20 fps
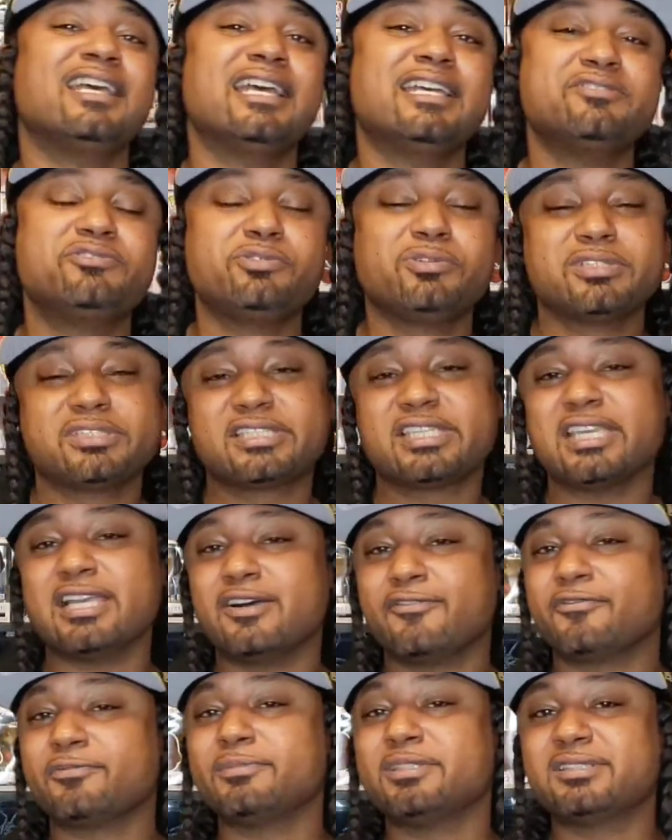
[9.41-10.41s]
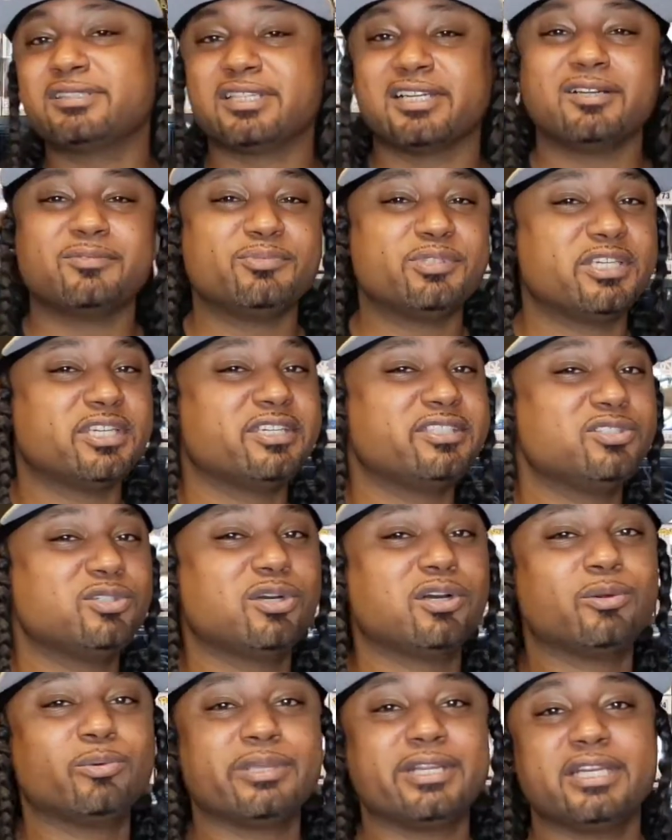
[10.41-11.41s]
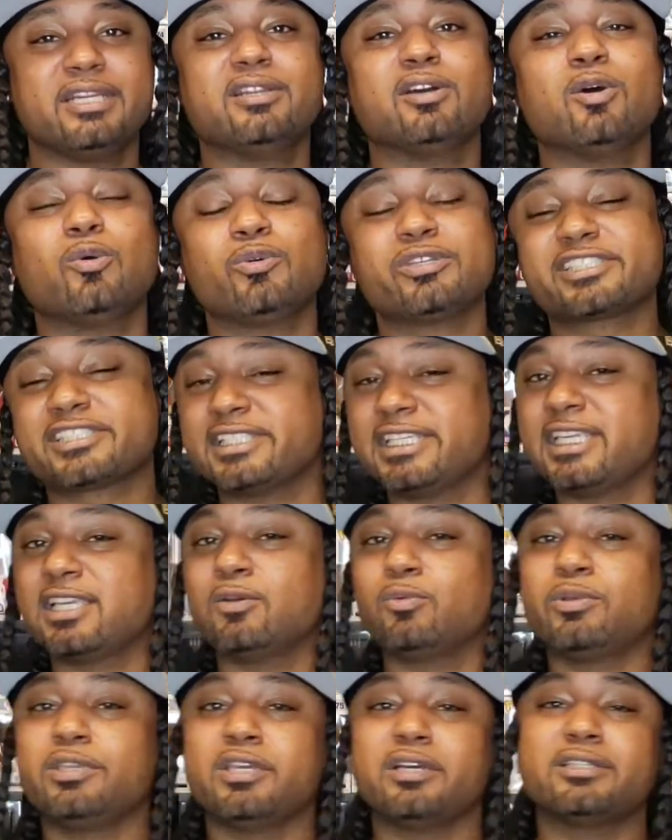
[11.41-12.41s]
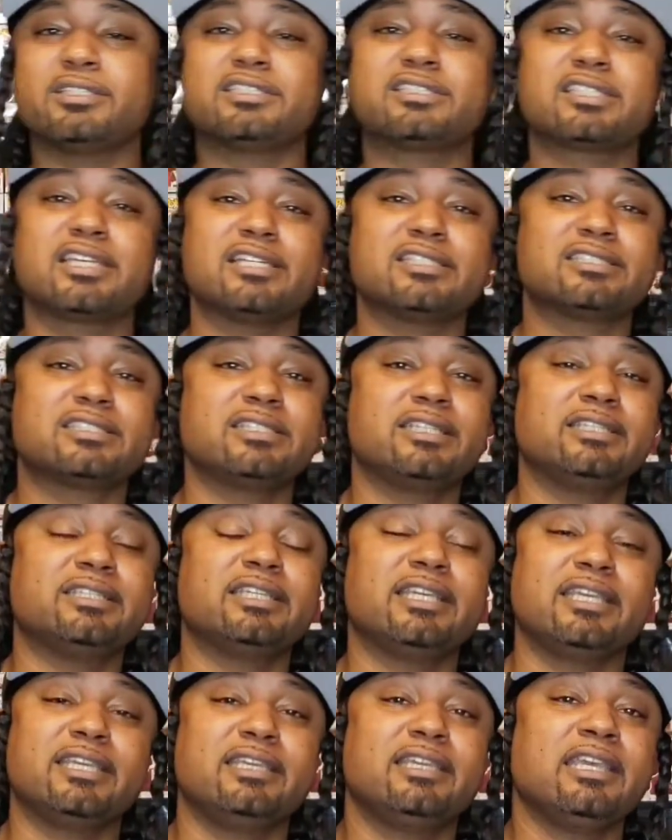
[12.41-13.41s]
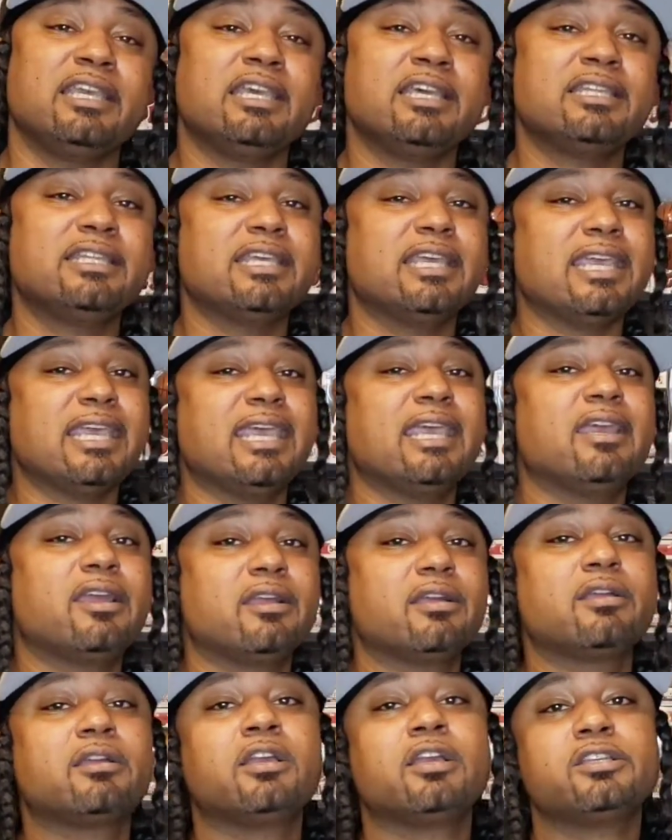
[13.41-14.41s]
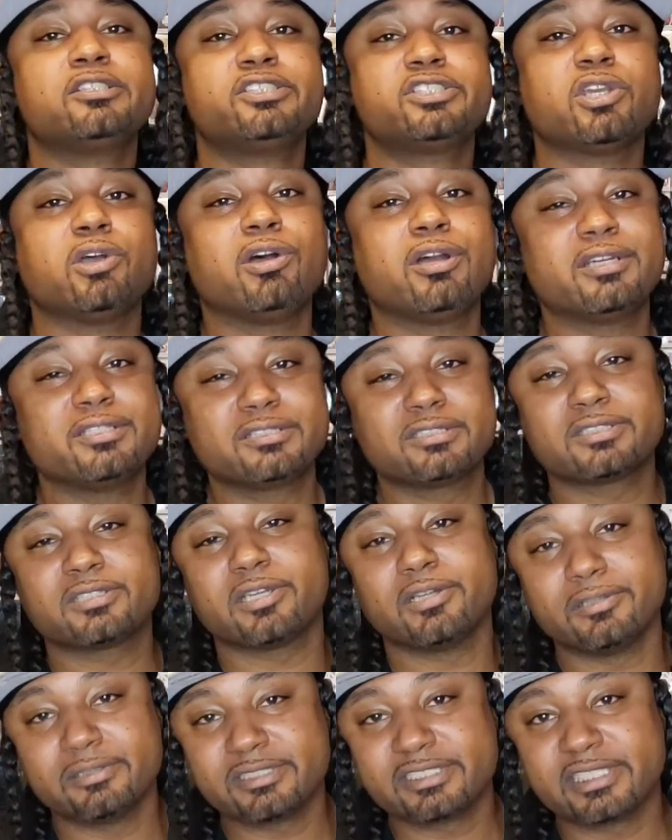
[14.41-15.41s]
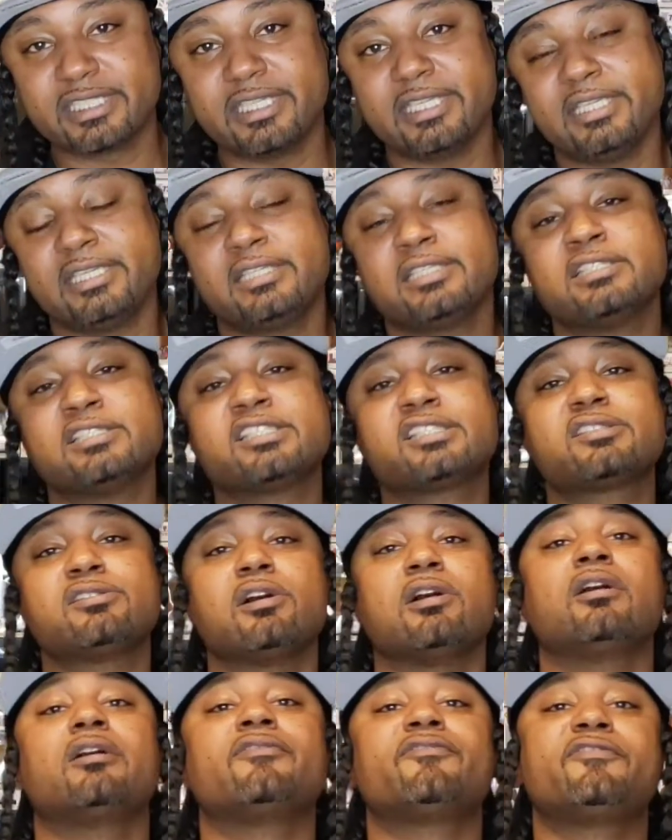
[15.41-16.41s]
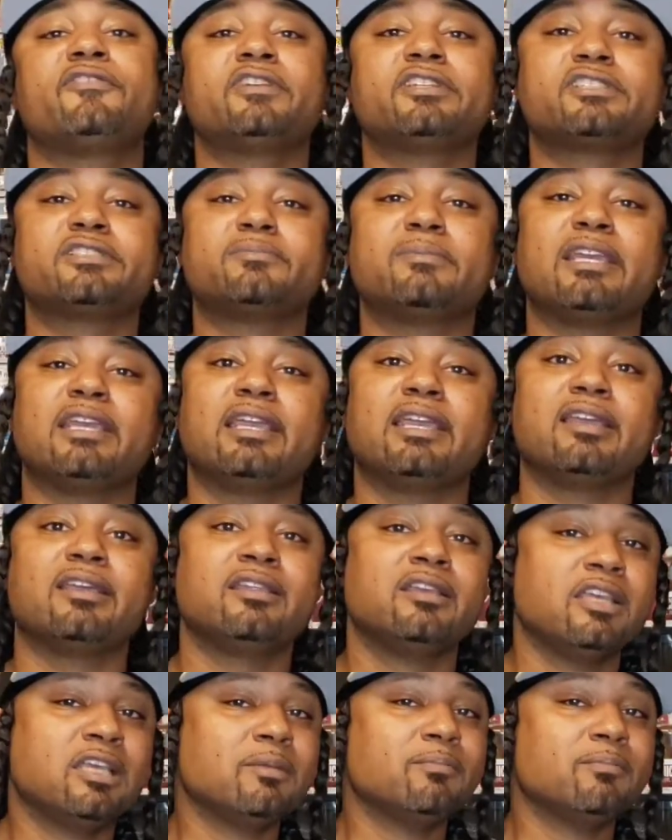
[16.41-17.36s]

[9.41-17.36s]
As you can tell from the thumbnail, you already know what sneaker we are discussing today, the Air Jordan 13 Starfish, man.